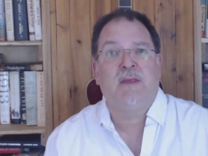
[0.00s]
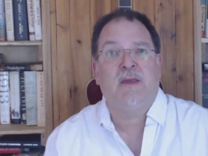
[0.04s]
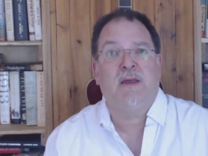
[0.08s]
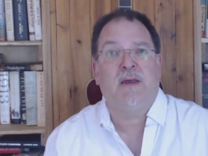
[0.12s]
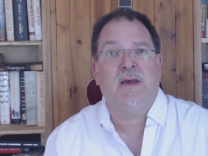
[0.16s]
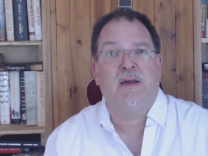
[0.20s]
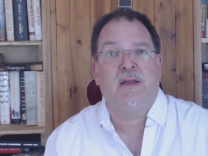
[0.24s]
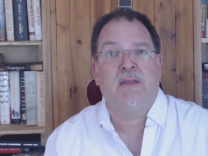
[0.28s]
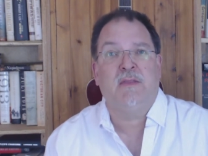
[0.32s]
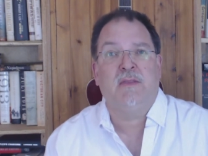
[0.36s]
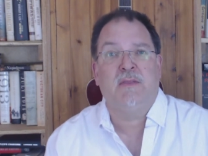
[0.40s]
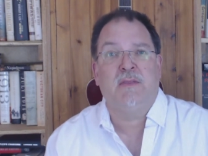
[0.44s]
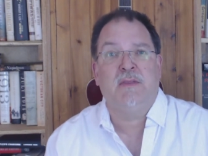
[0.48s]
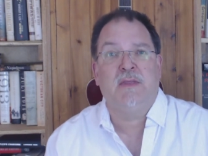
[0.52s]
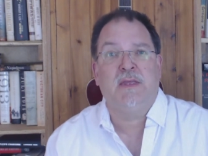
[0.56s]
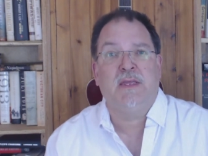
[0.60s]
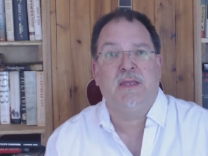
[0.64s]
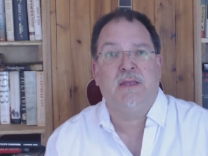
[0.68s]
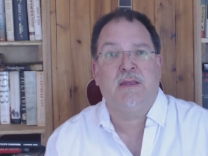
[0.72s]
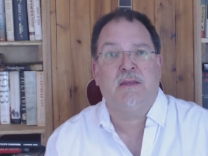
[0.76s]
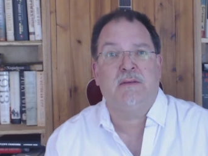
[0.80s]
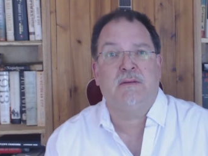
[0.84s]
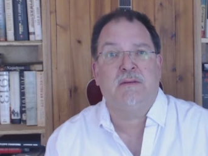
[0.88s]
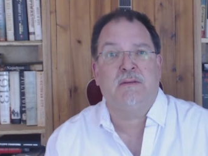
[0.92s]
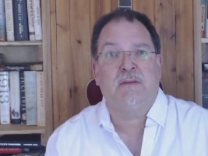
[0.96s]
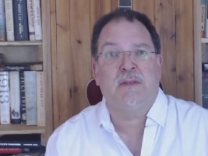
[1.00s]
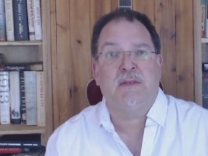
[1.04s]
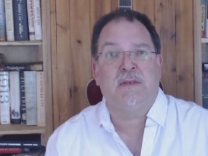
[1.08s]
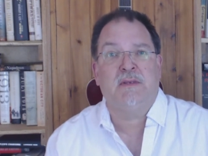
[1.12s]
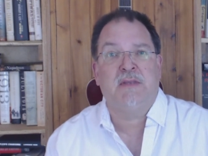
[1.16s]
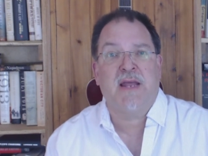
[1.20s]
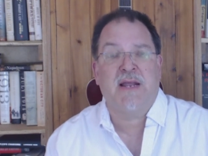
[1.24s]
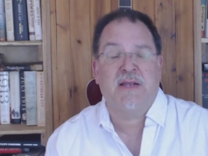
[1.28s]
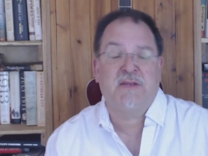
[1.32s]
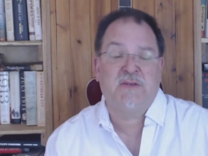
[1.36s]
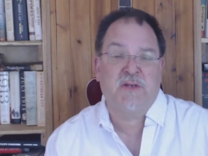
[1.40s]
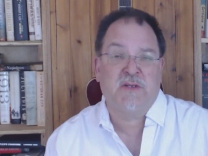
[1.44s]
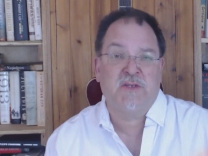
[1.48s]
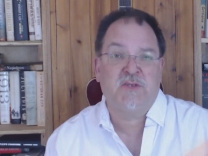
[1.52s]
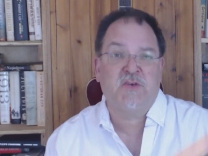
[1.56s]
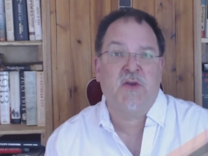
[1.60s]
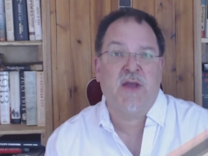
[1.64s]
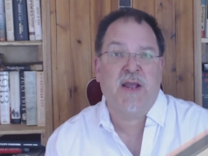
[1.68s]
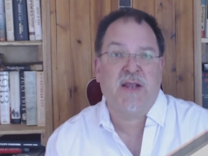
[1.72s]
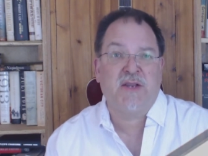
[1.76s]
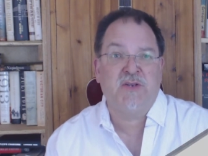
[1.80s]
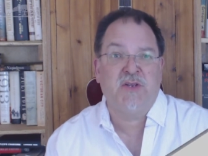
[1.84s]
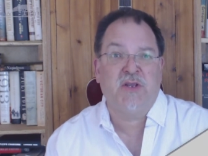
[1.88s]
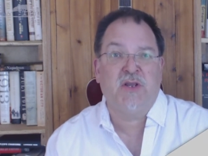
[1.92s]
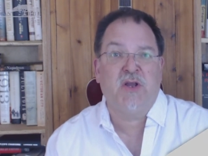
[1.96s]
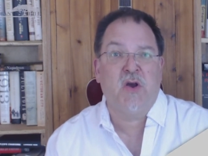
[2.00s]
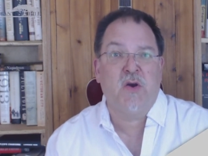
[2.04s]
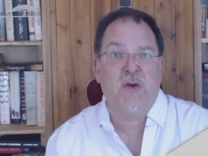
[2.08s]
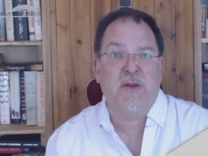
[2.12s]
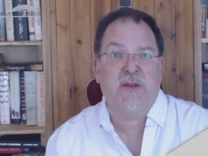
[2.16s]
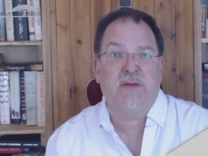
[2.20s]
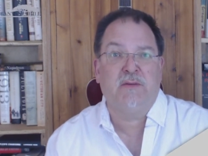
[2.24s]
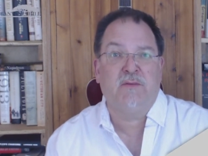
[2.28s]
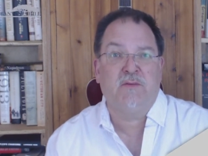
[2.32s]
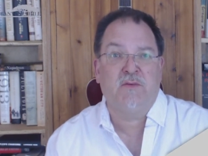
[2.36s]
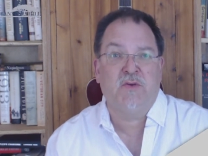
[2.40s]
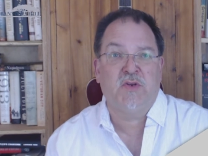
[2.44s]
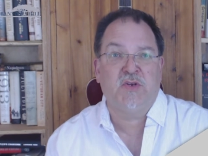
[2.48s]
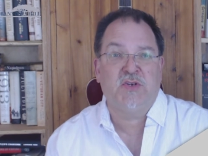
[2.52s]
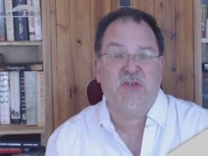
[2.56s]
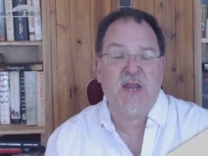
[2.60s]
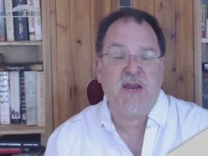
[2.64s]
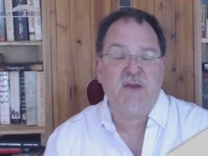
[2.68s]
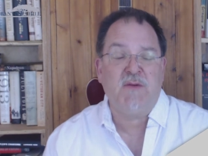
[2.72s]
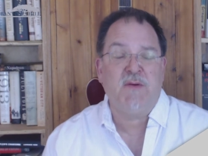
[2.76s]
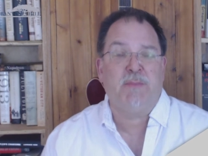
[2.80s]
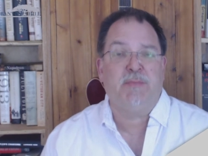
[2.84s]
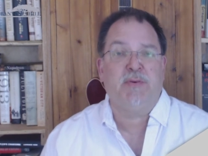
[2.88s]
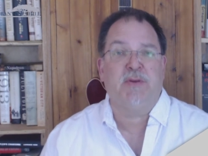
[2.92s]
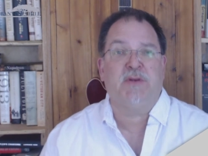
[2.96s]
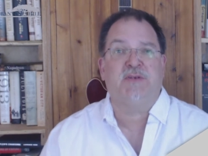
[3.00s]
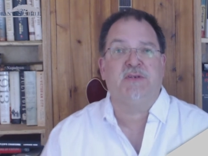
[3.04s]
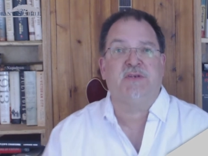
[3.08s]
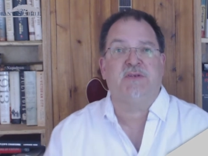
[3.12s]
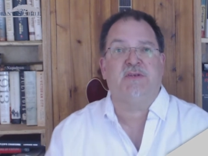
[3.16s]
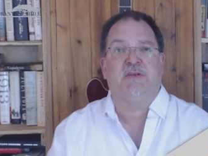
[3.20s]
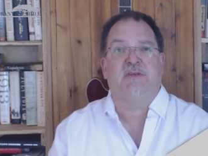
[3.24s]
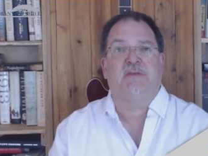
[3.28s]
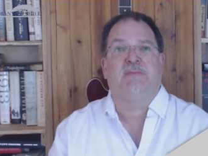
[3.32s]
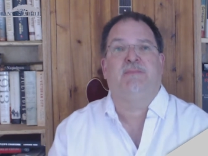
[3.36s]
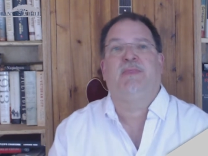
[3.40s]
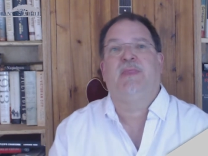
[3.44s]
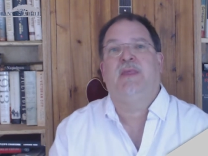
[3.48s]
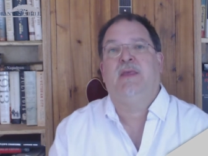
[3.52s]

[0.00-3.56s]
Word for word: Uh, the, the tax cuts are actually going to share repurchases.